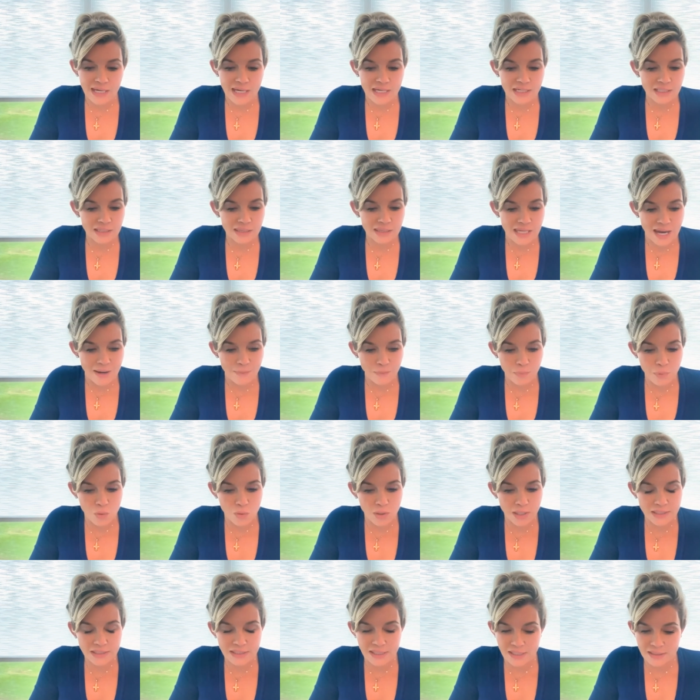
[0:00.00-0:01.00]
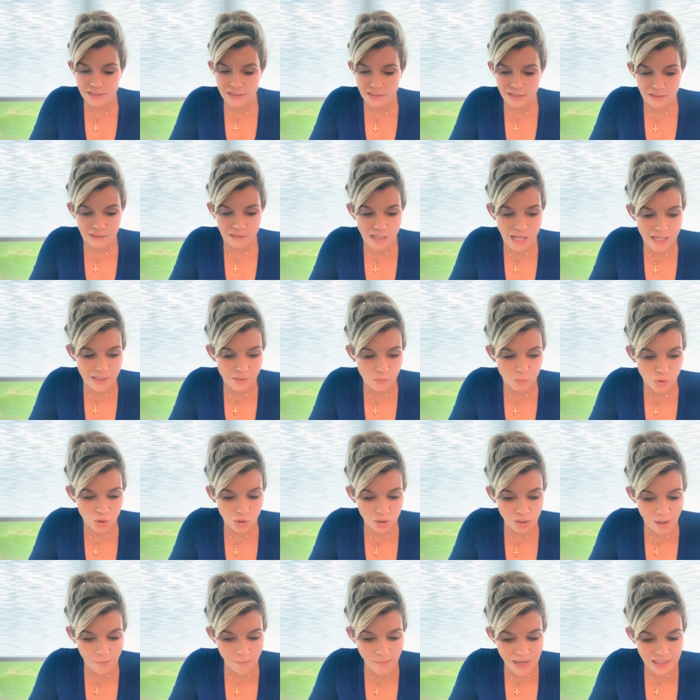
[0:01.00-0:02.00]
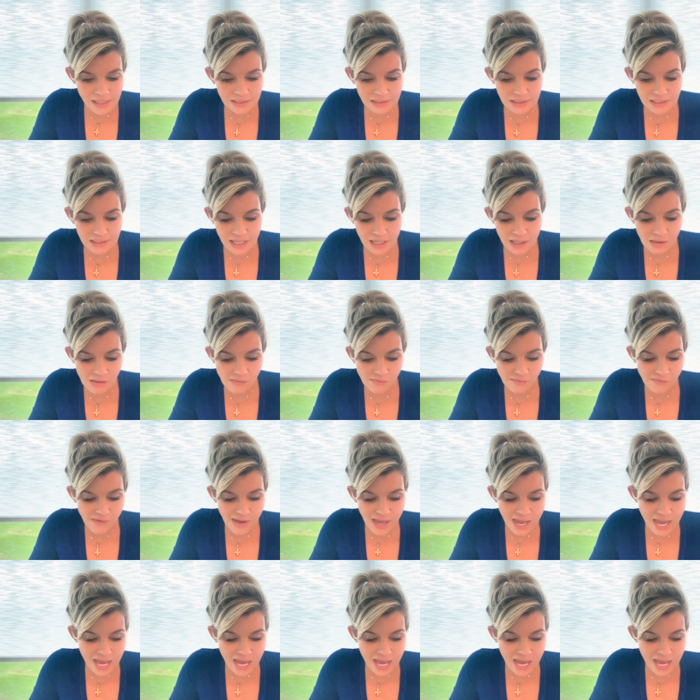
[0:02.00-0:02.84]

And at that point, I'd done a lot of work on myself.